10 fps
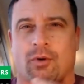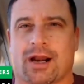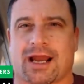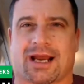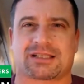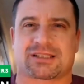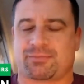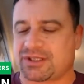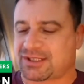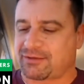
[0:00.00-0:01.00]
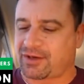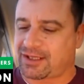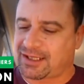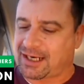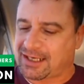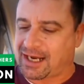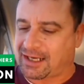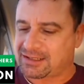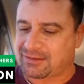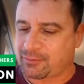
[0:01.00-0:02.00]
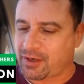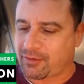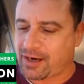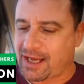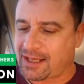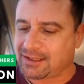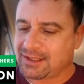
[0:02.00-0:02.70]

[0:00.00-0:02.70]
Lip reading: to ask specifically and guide us from where we're at.